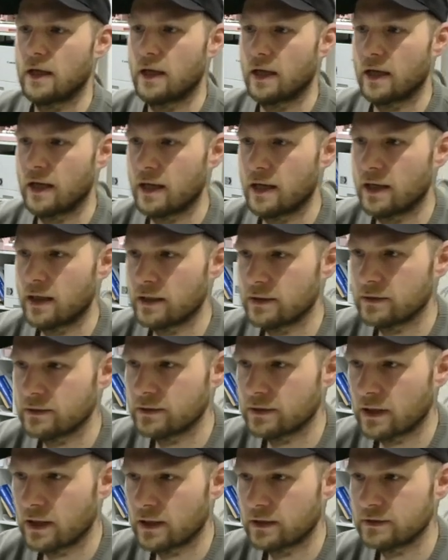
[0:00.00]
and
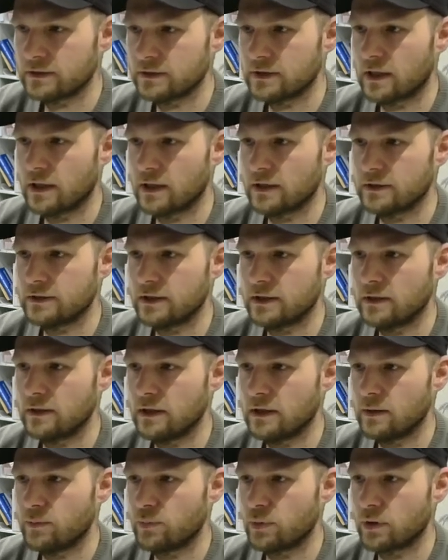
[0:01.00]
starting
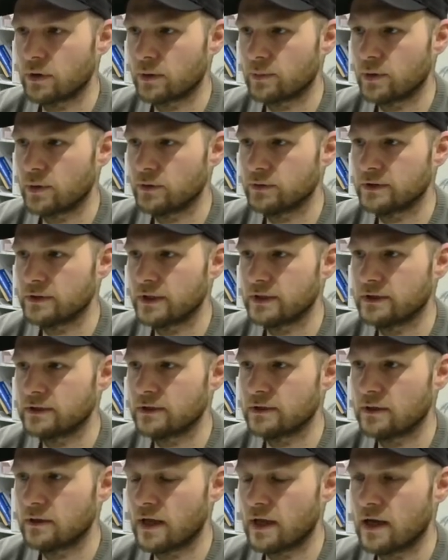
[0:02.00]
the product
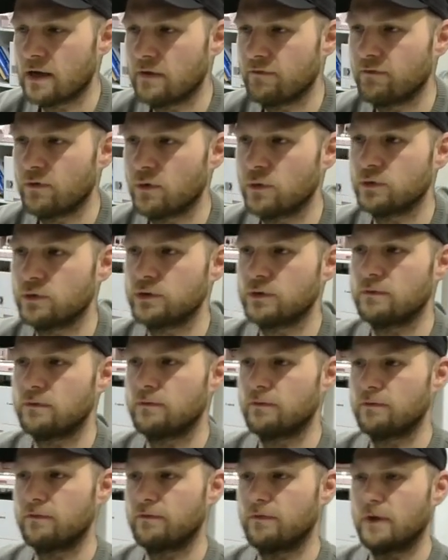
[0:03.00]
process. Then 400
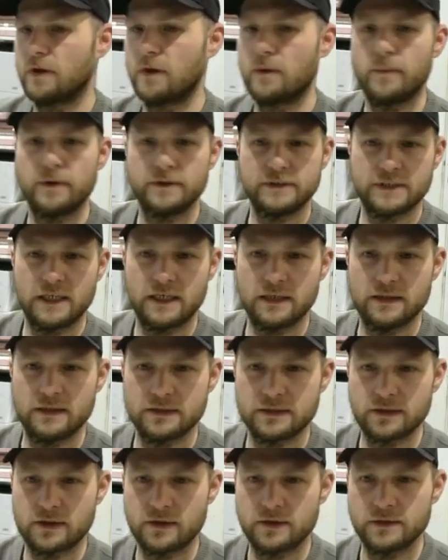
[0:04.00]
and am I selling
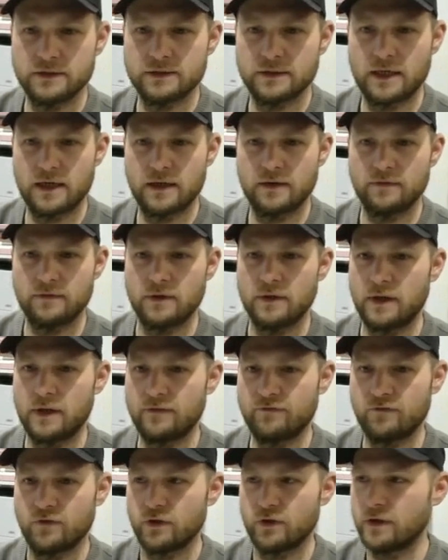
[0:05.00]
this guy's
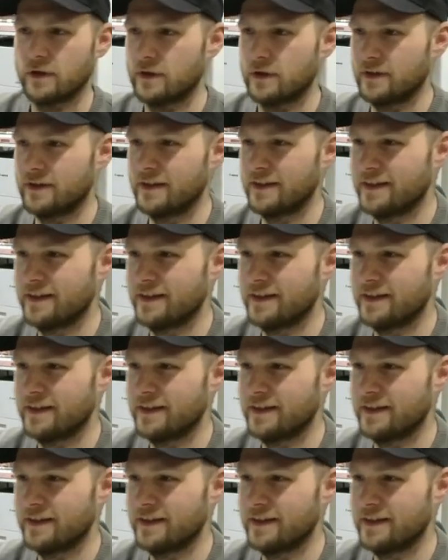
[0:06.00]
advert here?